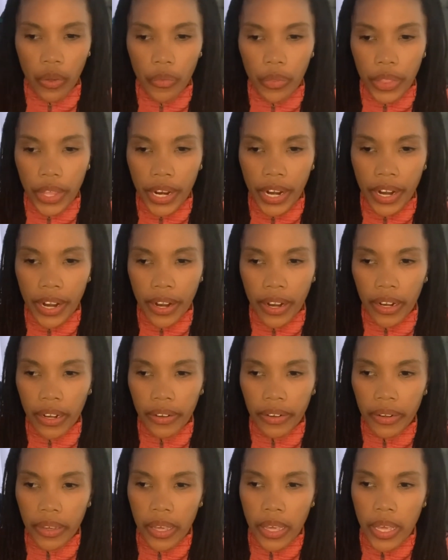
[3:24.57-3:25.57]

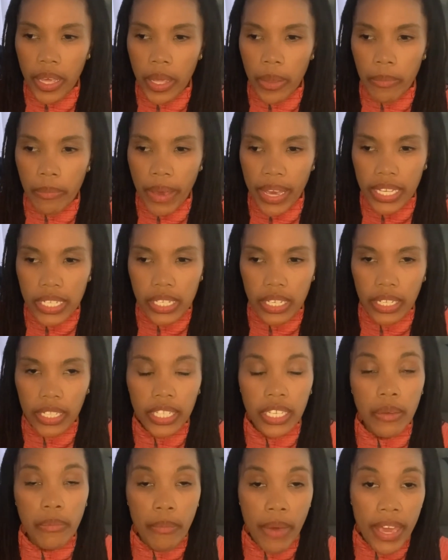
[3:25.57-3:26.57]
they're
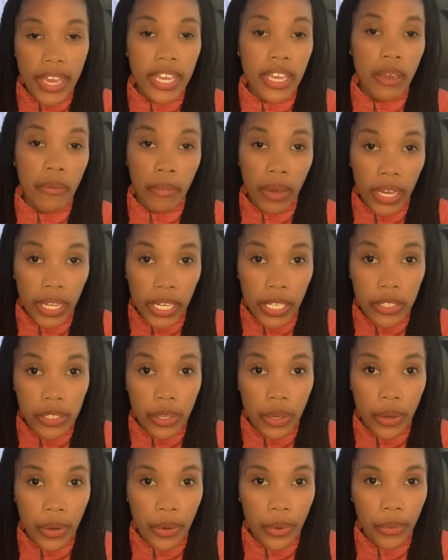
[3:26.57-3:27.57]
basically making money,
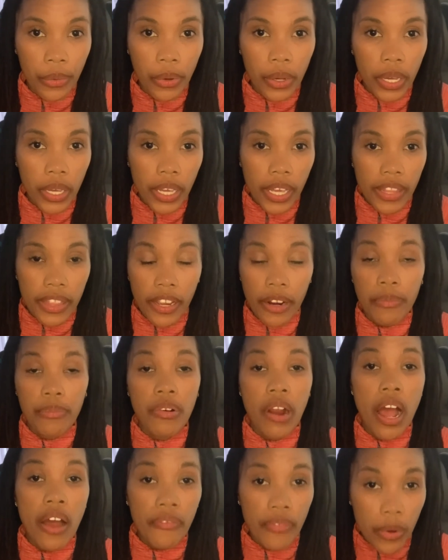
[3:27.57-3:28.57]
so they're
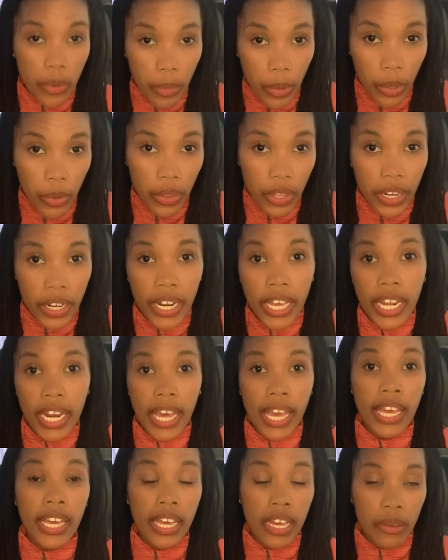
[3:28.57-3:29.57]
profitable, their net
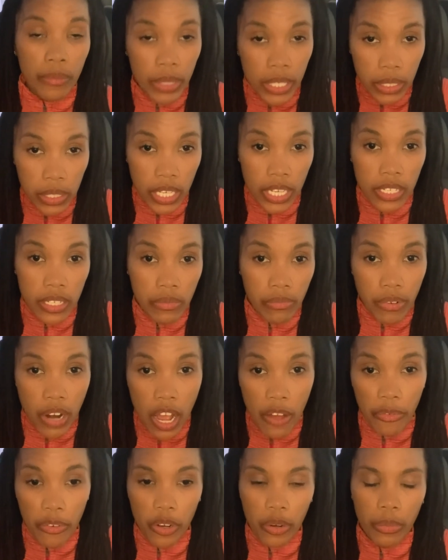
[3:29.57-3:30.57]
income is
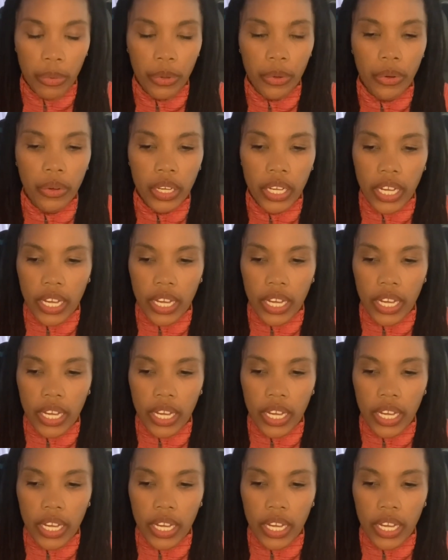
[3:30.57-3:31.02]
profitable,